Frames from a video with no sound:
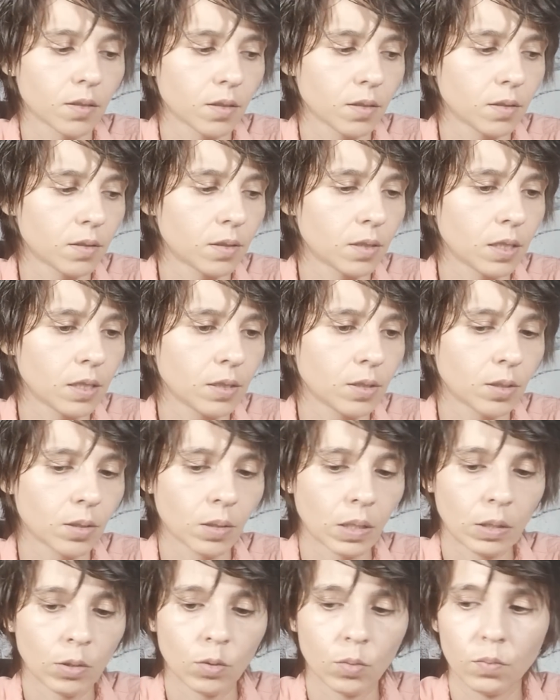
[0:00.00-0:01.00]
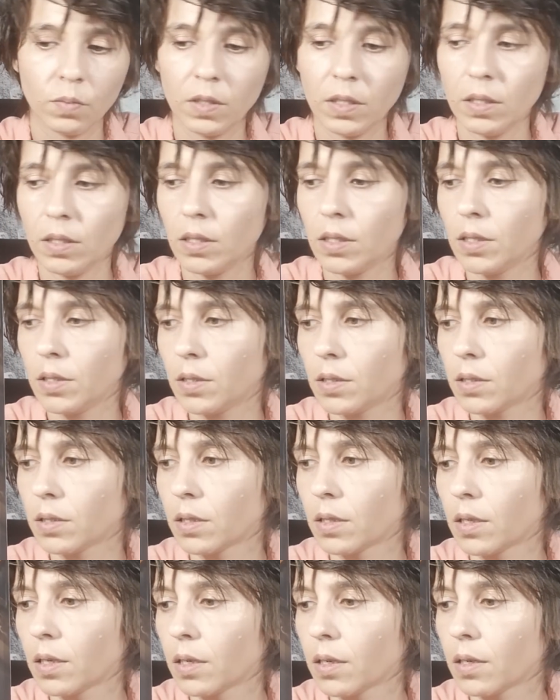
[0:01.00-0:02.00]
All right, so I hope these
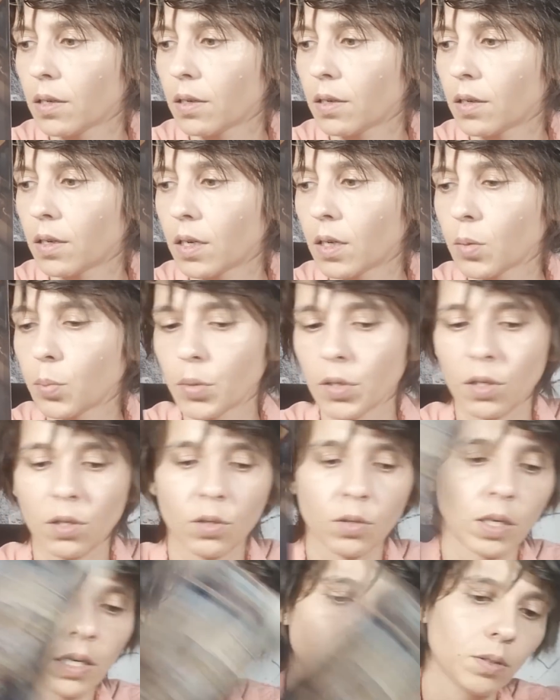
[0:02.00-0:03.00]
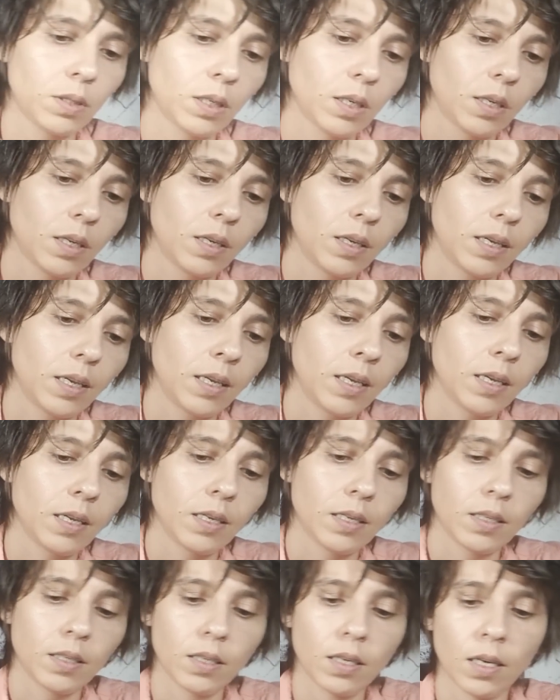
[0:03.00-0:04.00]
are helping you out.
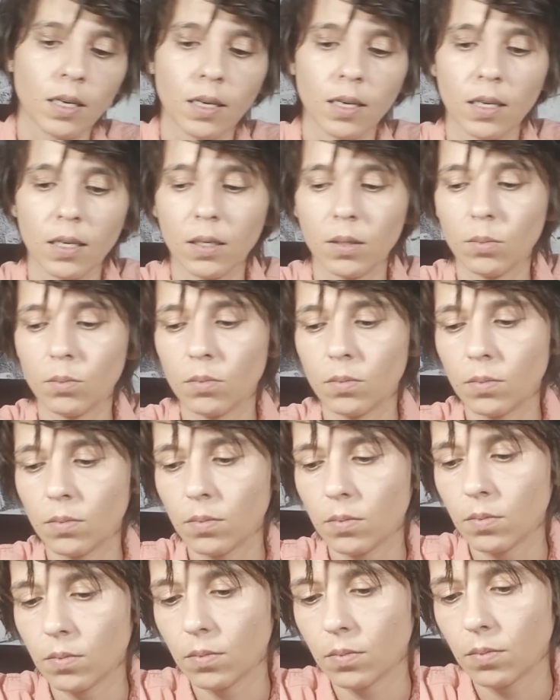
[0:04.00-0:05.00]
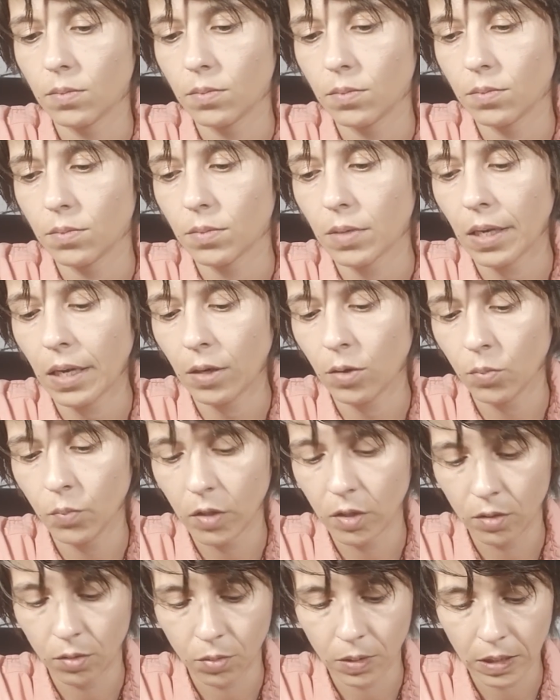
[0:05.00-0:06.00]
And um, I hope
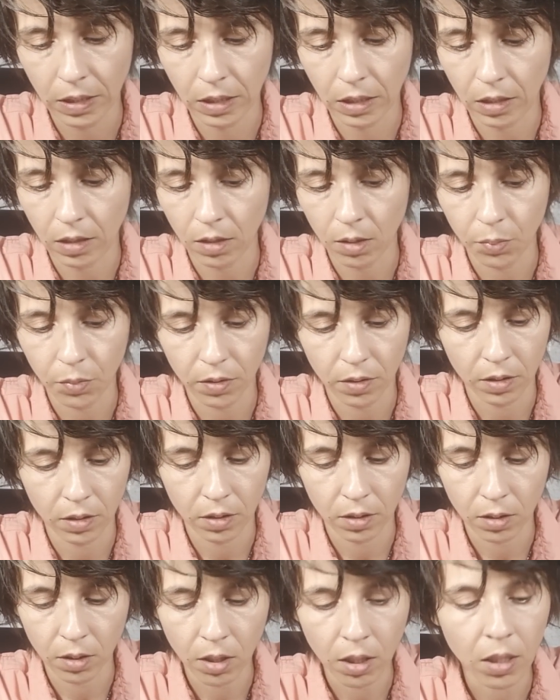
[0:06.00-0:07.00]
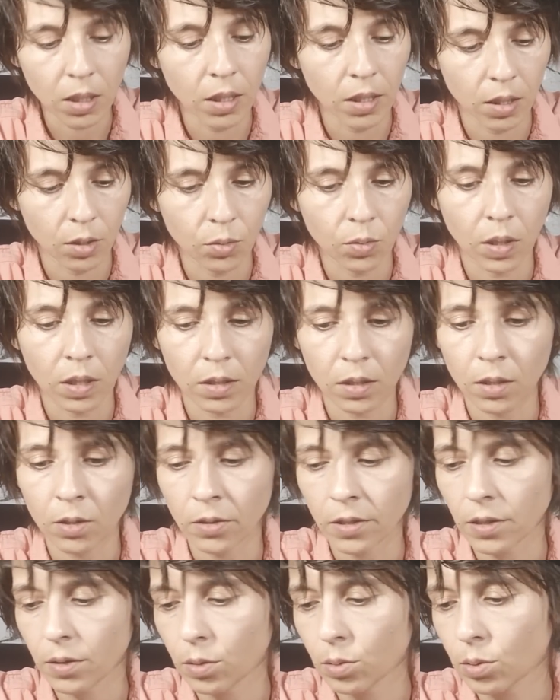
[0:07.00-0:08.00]
this reading helps. It's looking like you are
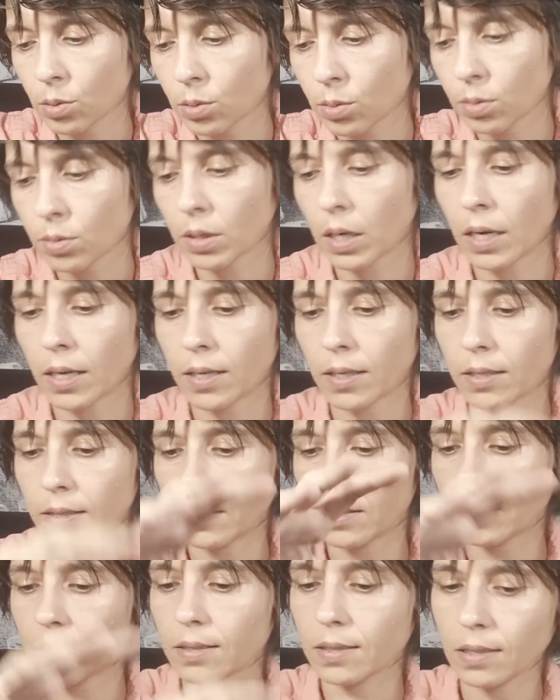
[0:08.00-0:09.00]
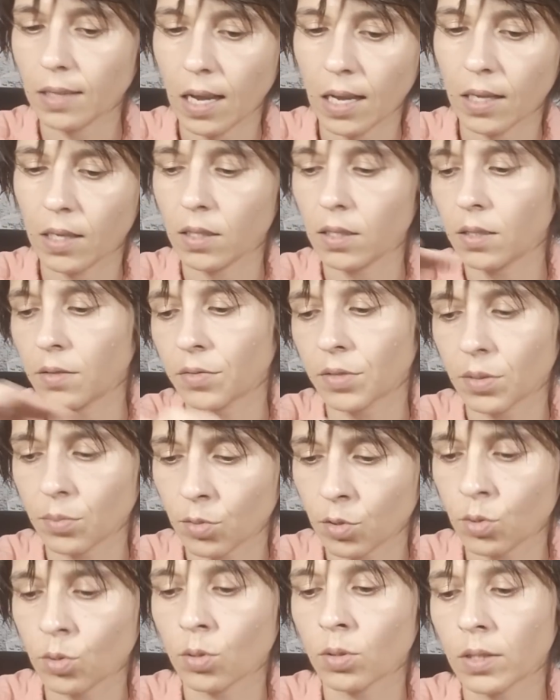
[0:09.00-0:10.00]
going through a cycle of some
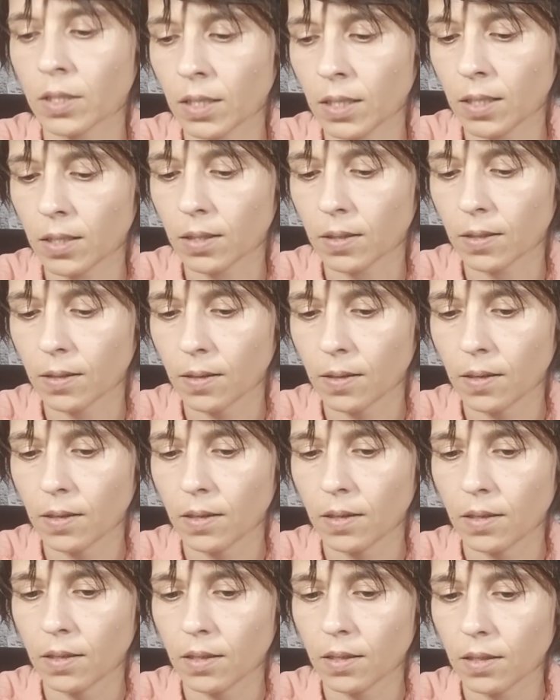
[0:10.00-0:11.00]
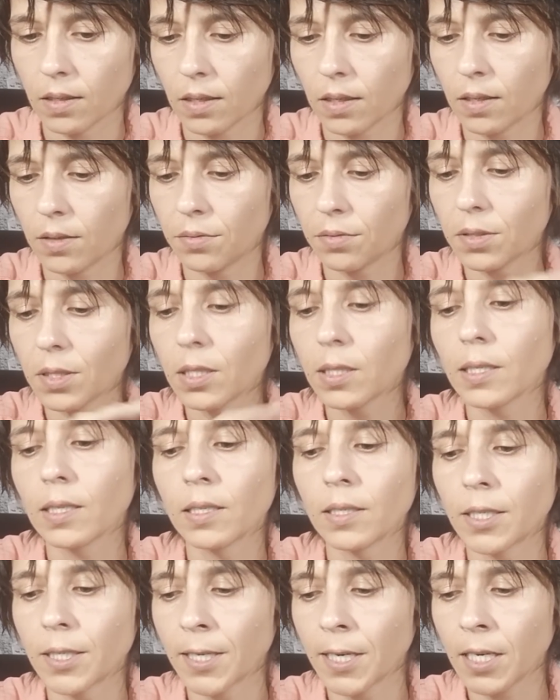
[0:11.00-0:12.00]
sort here of
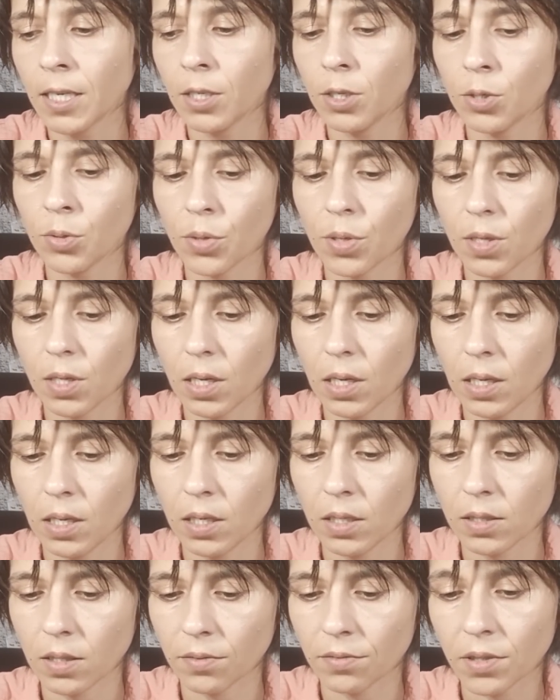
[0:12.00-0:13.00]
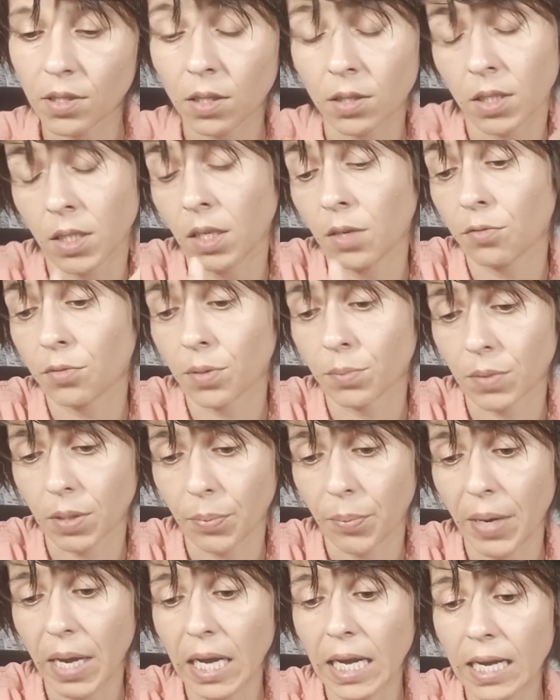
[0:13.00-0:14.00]
learning new things, of learning from the
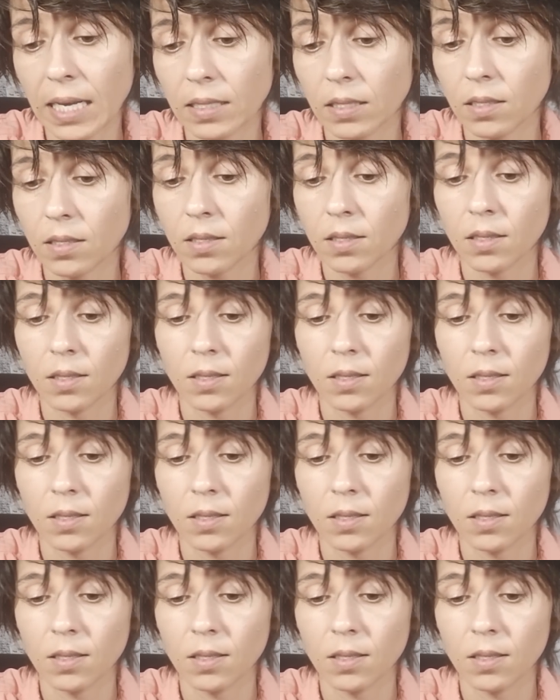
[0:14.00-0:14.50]
past.